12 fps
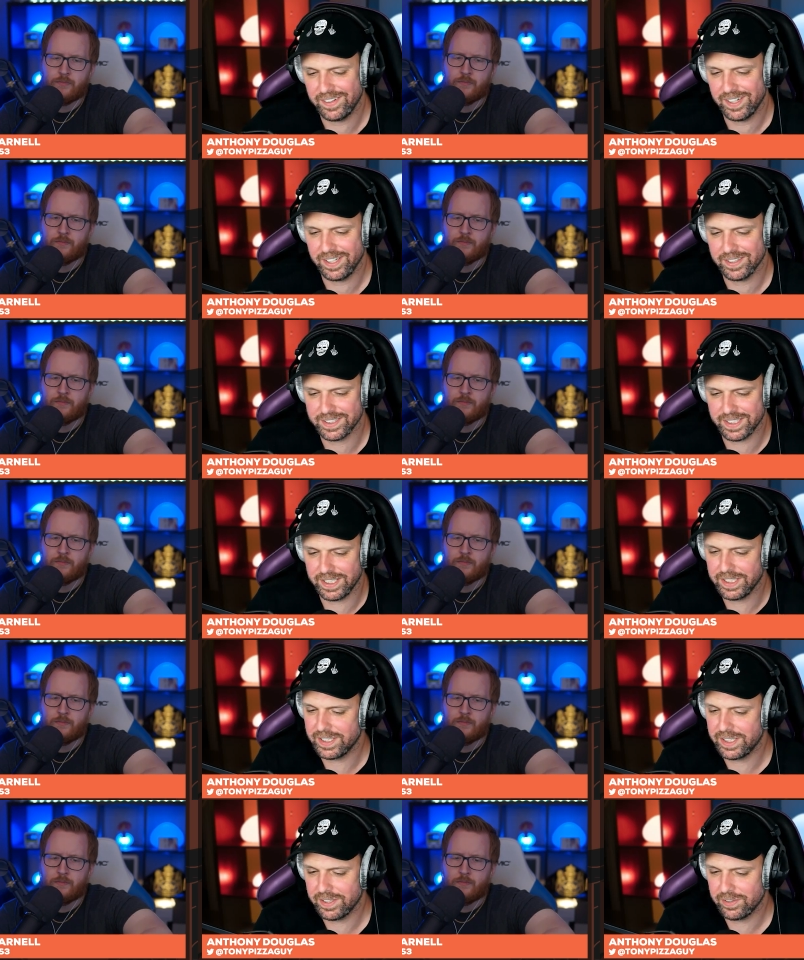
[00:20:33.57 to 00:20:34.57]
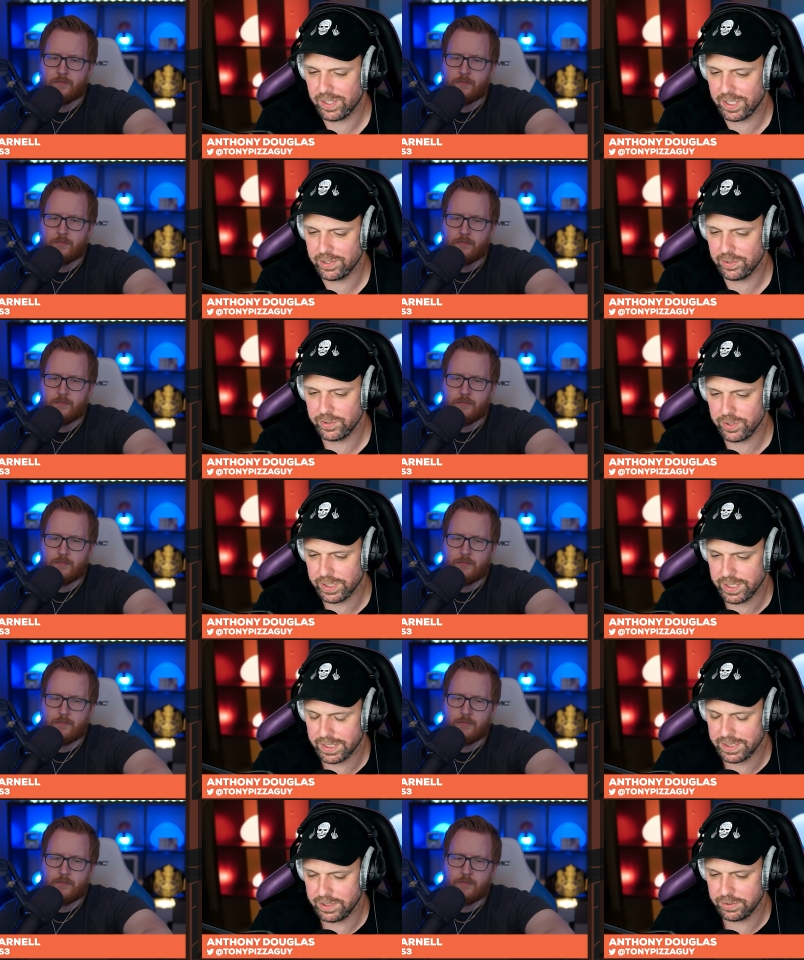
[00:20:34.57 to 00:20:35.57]
Speaker 1: took it is they tried to do a drug
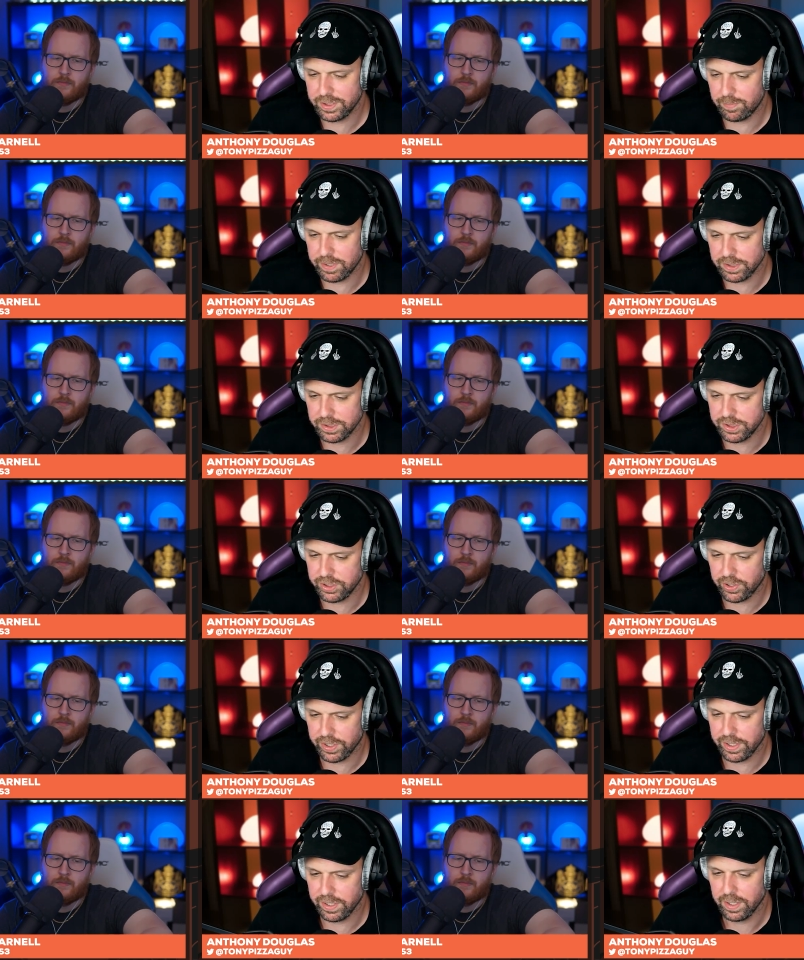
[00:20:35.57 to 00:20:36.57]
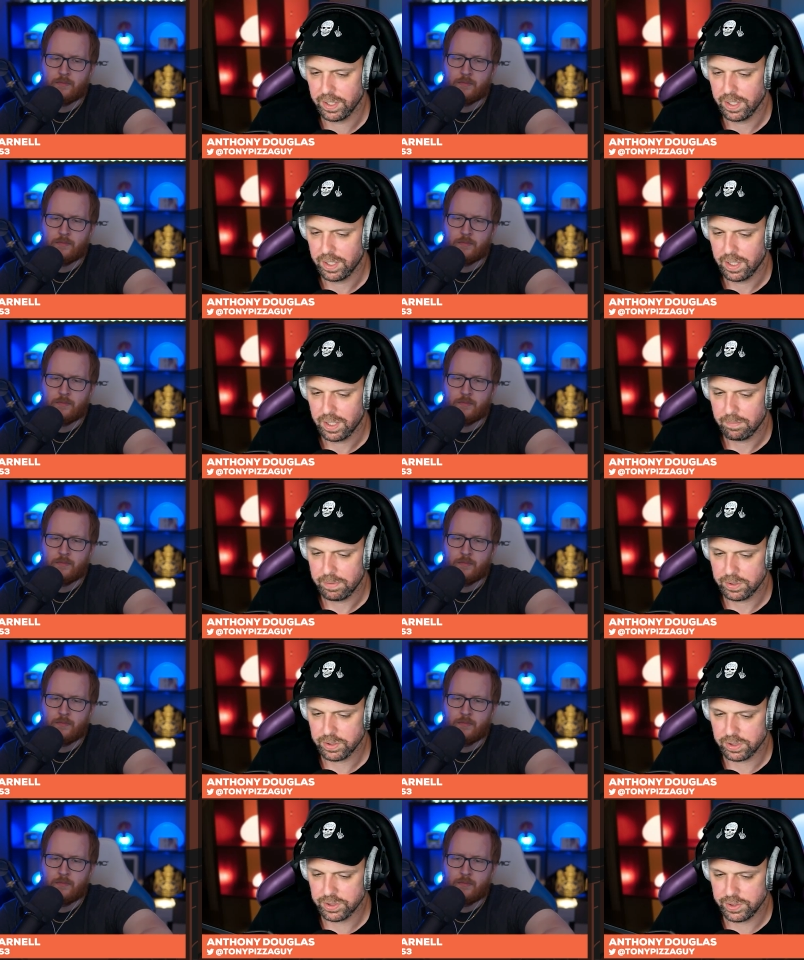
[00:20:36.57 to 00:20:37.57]
test and use someone else's yes. urine. Yeah, He's
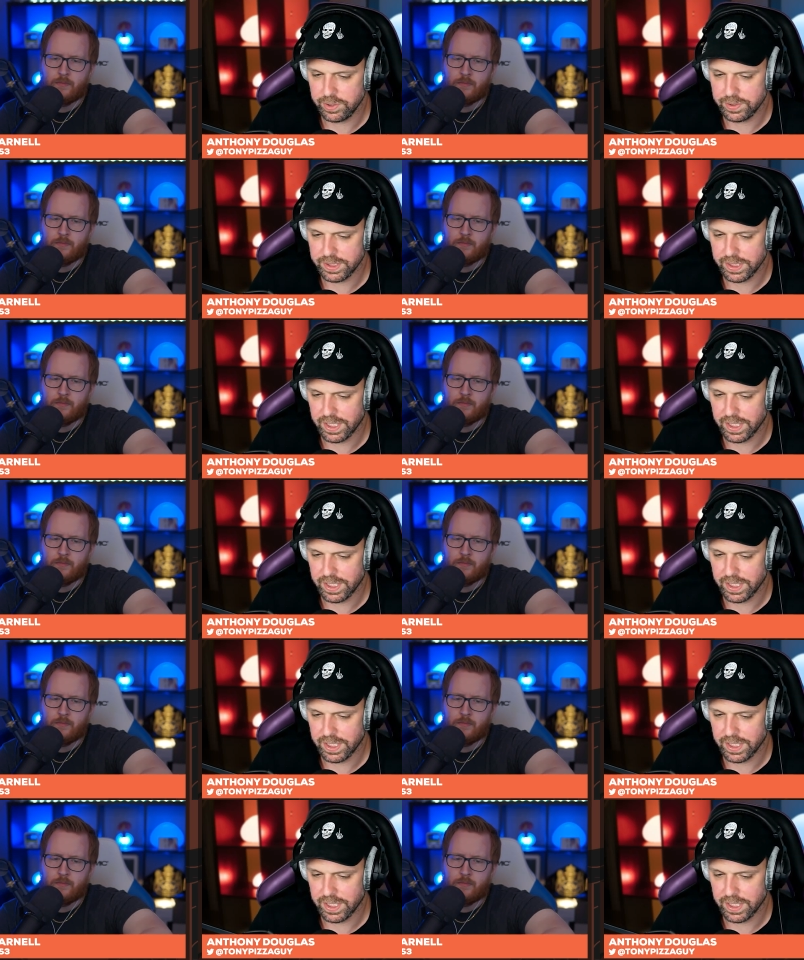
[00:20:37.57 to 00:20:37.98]
also using